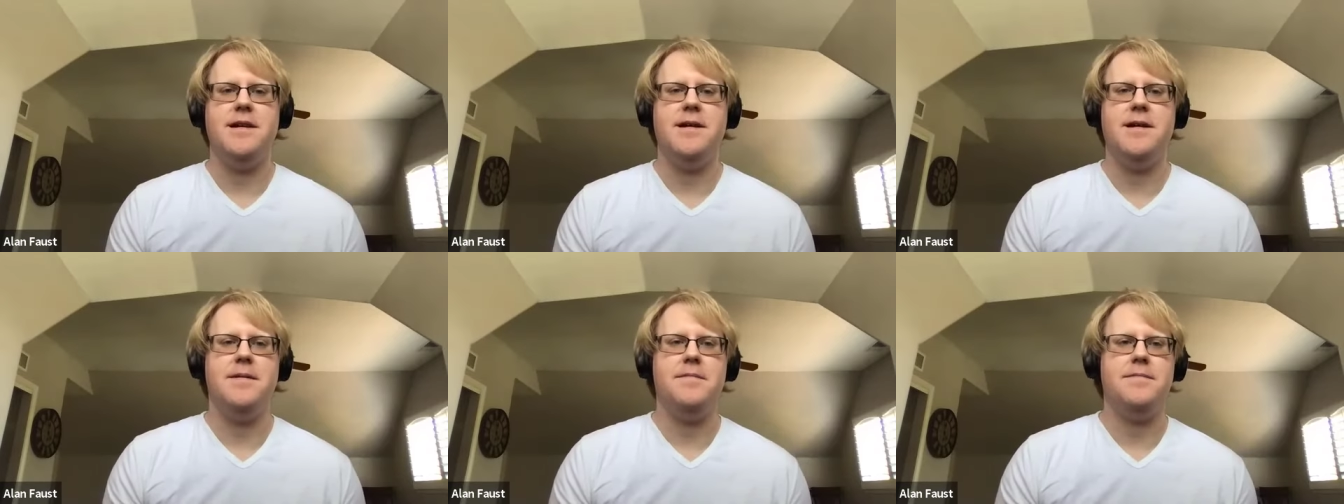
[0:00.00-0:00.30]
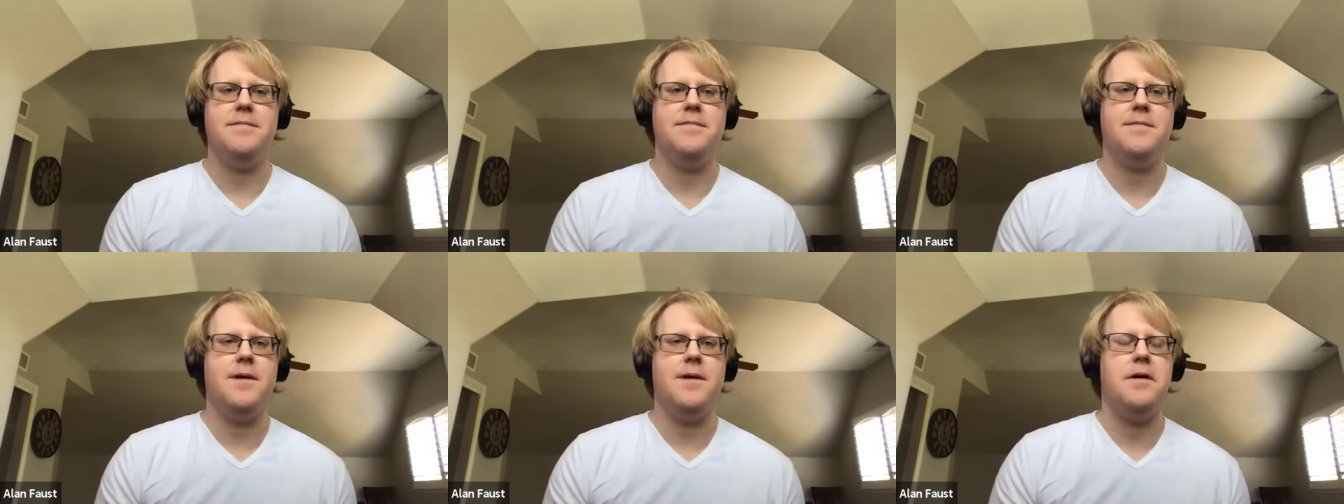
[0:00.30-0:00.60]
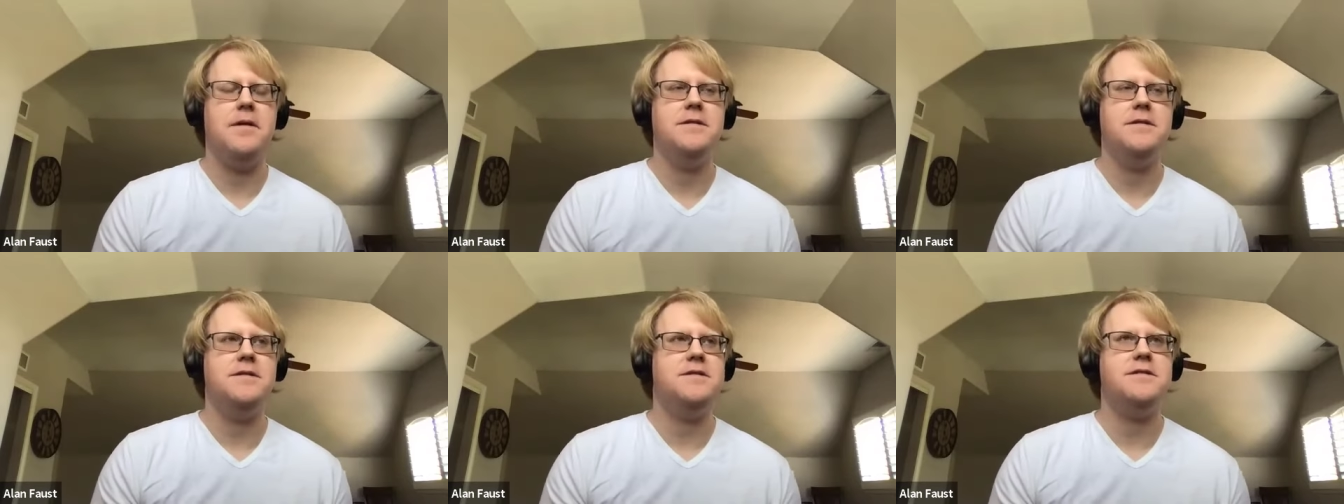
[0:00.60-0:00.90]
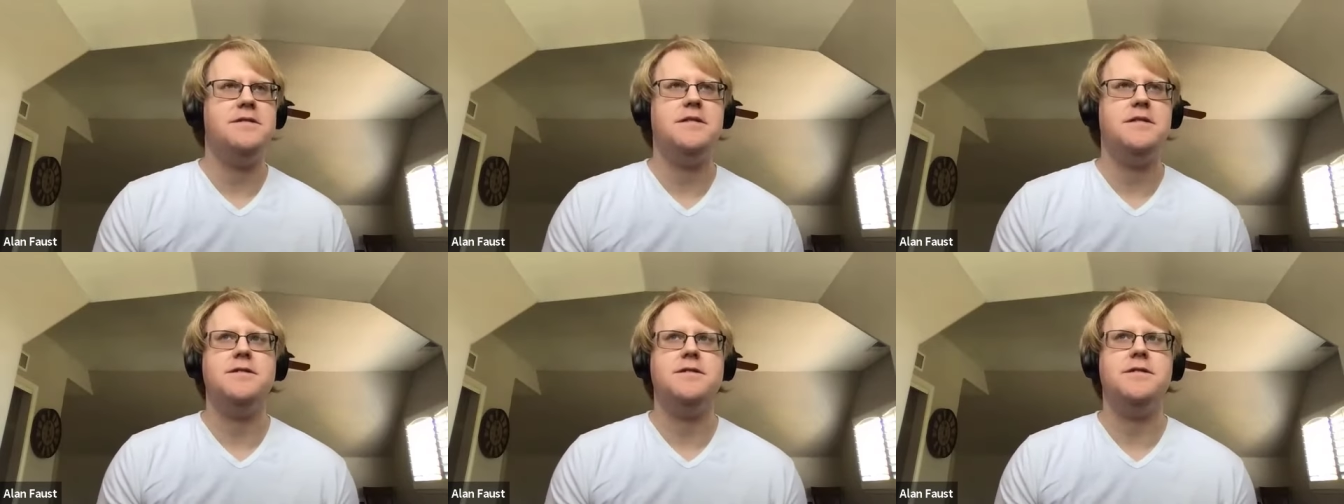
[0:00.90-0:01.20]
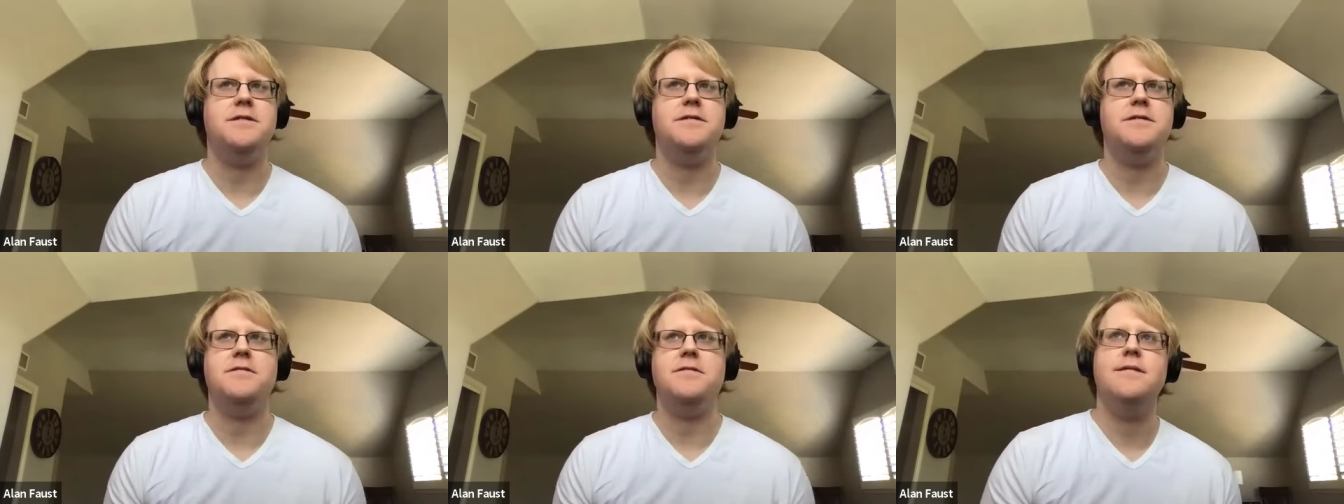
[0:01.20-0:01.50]
Um, college is such
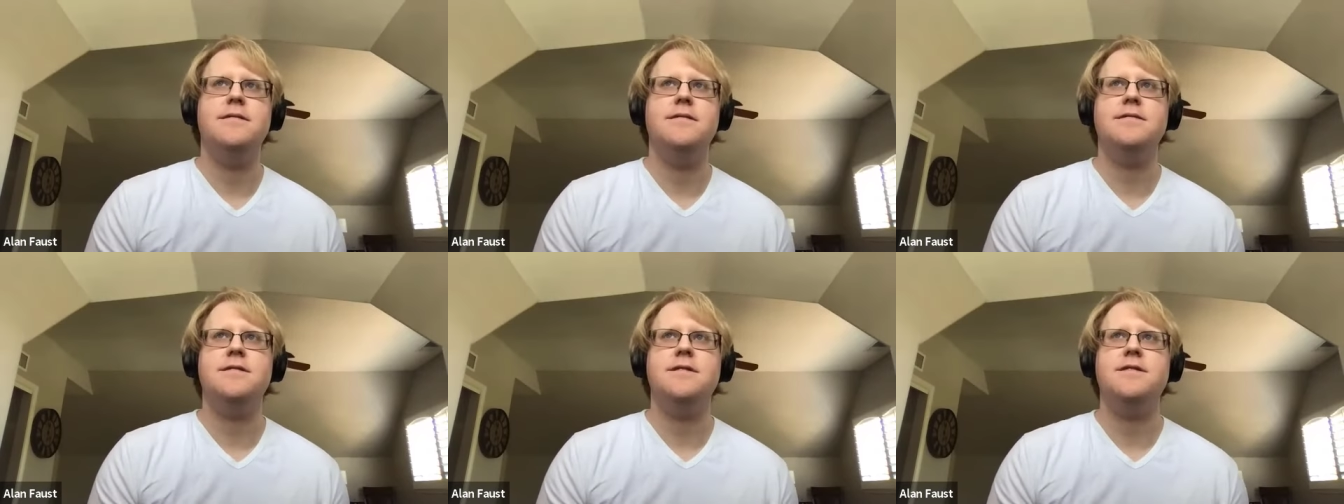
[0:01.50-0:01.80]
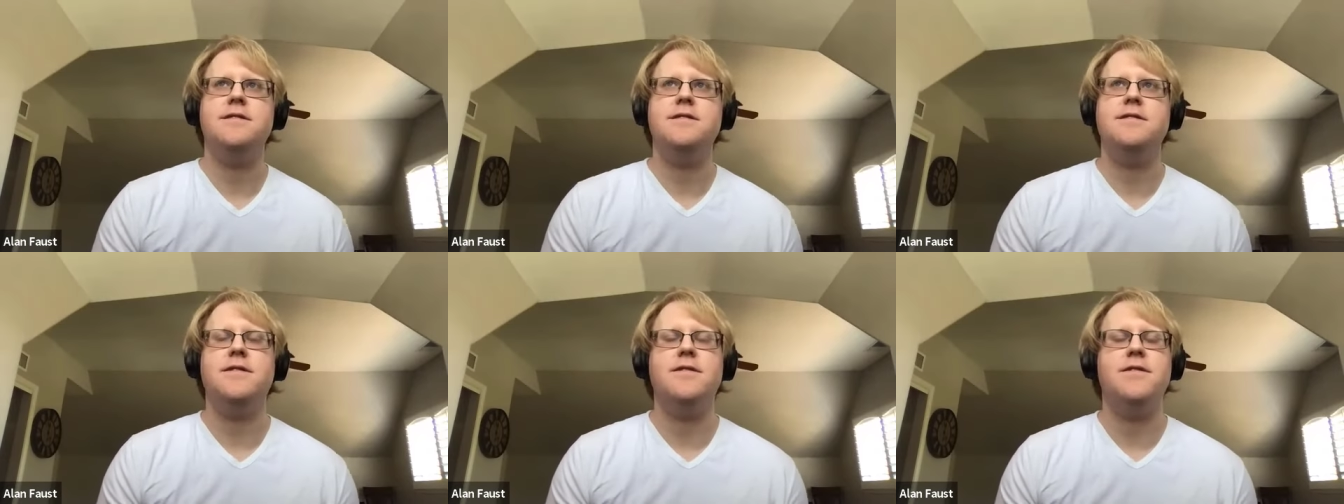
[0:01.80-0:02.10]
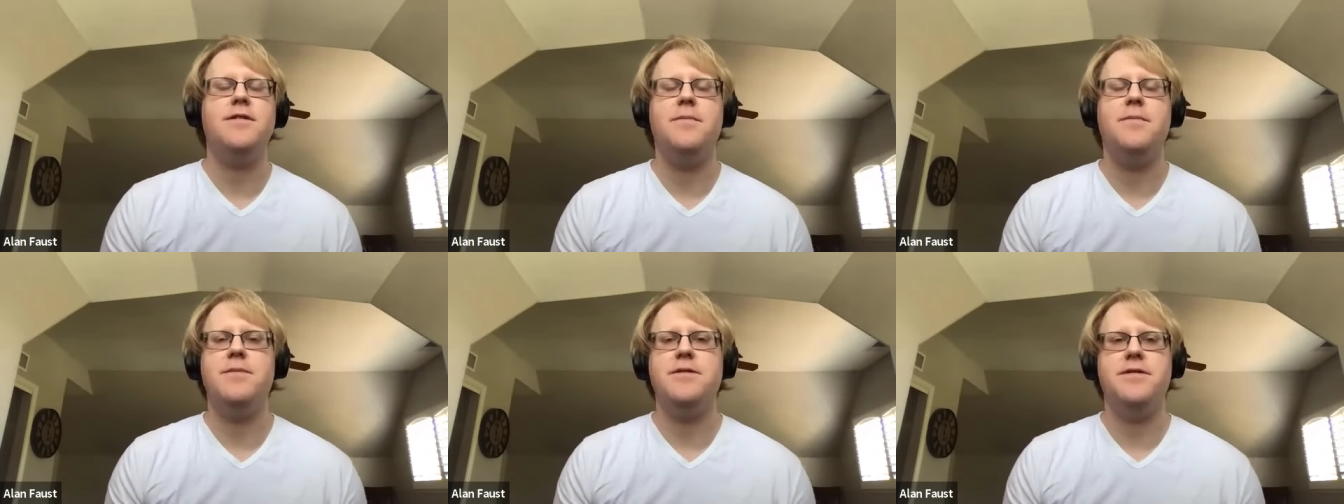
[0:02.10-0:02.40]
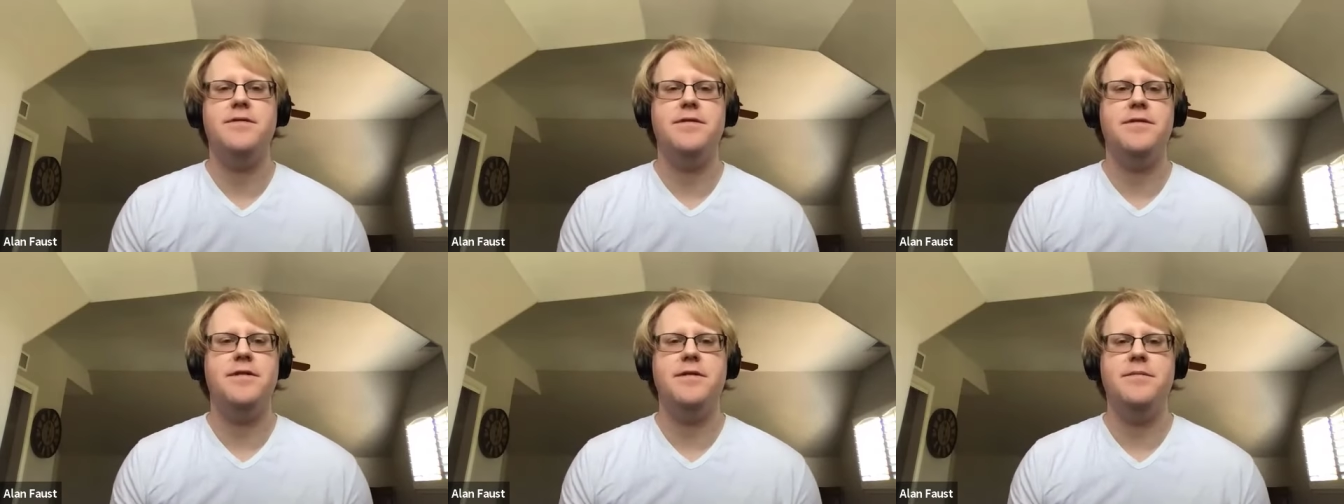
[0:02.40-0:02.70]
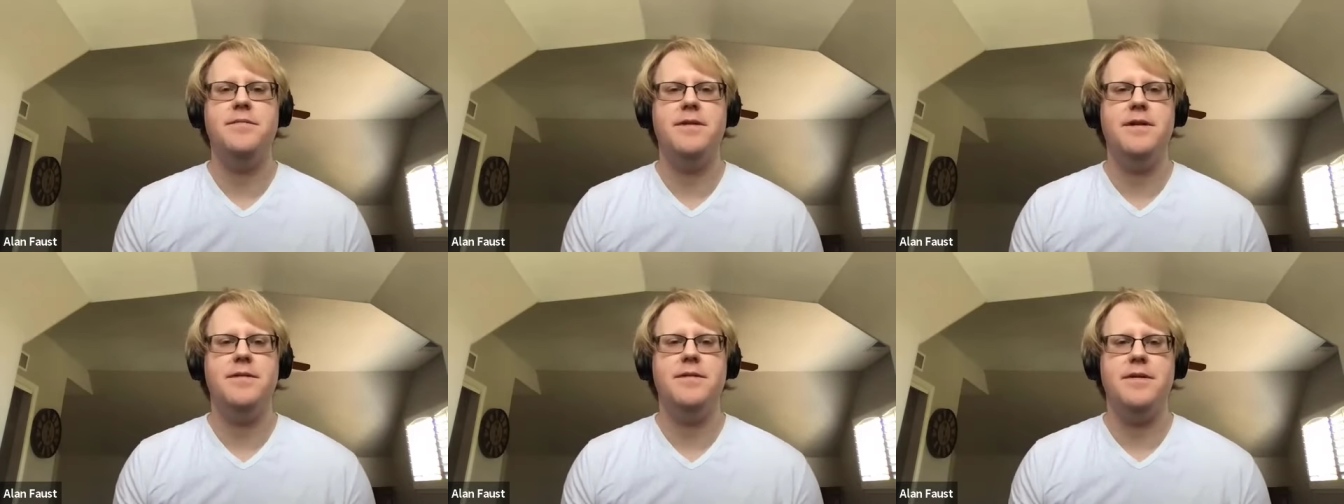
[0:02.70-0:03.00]
a such a good opportunity
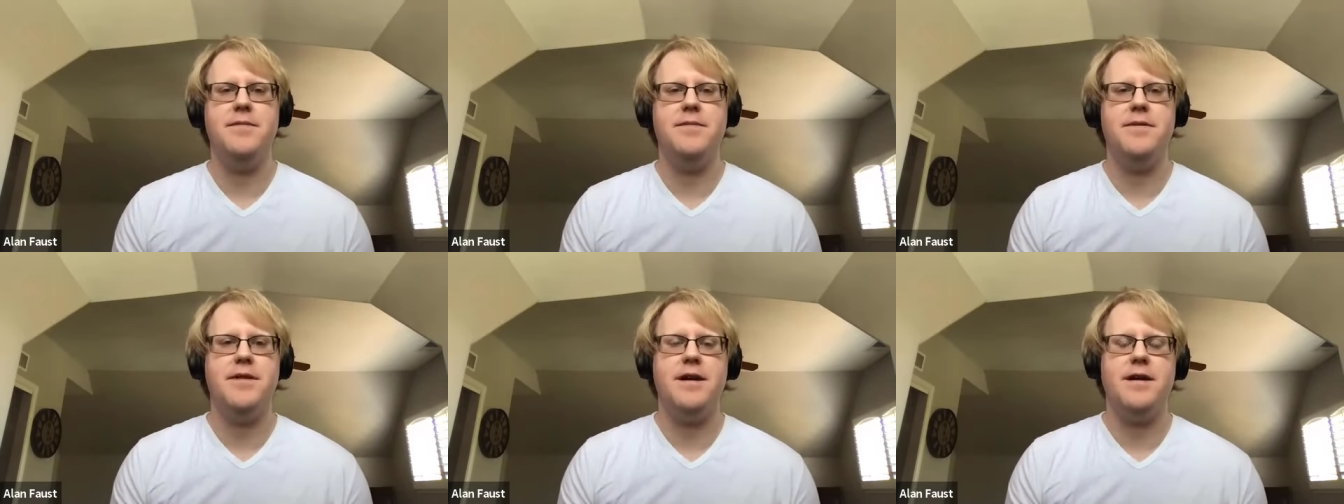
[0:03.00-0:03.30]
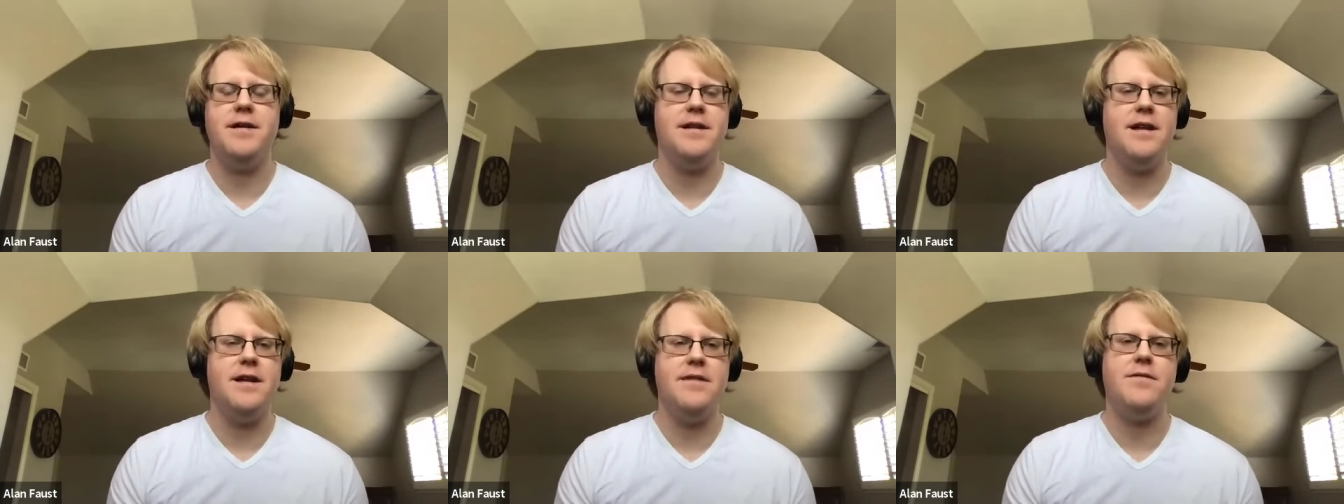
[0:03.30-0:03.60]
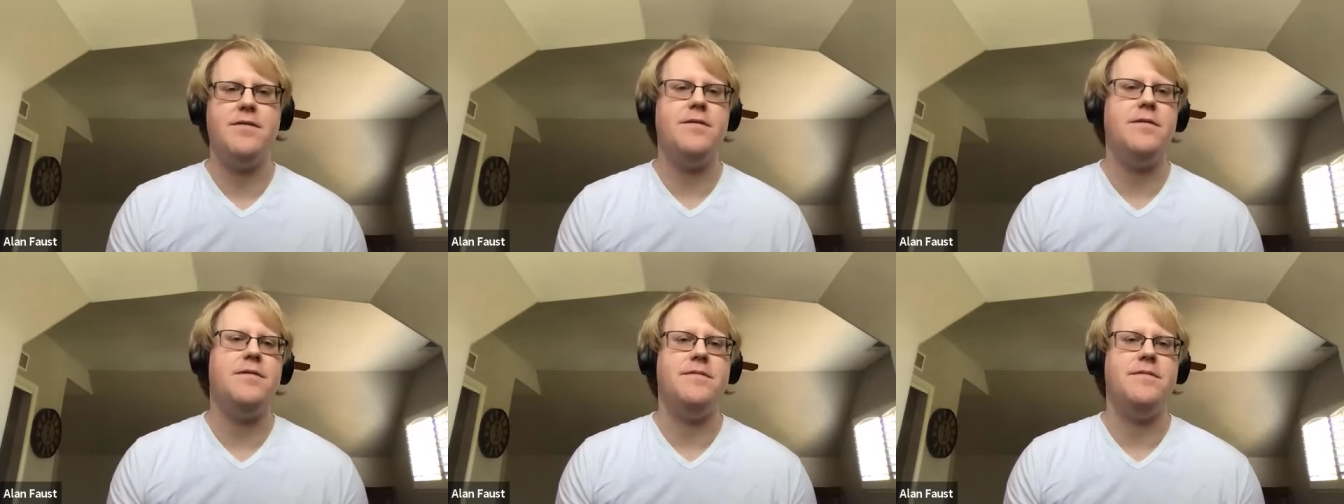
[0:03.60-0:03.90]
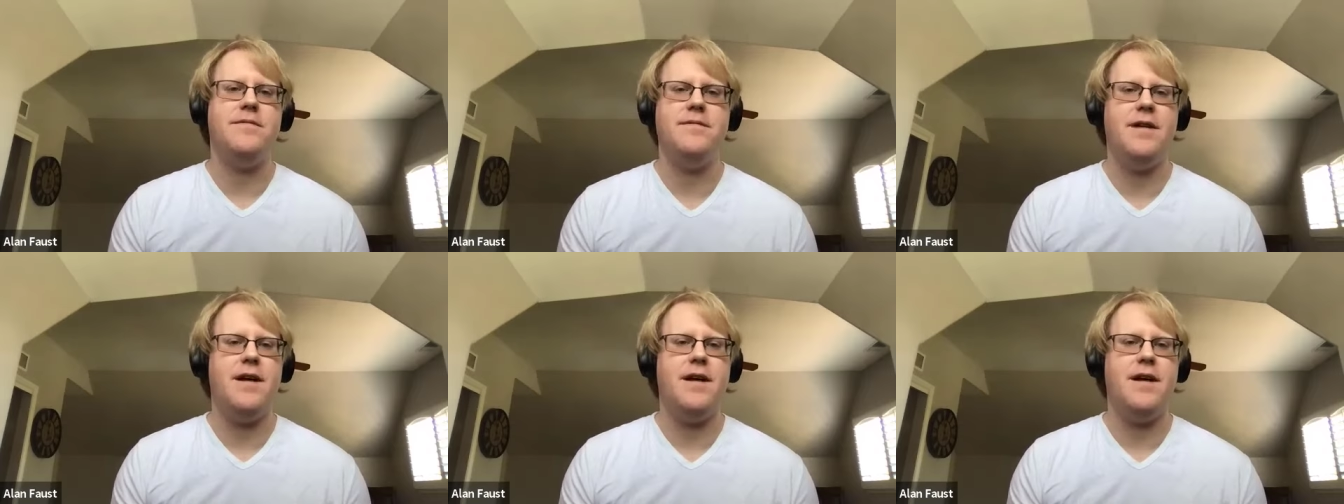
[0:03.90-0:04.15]
to meet people that I never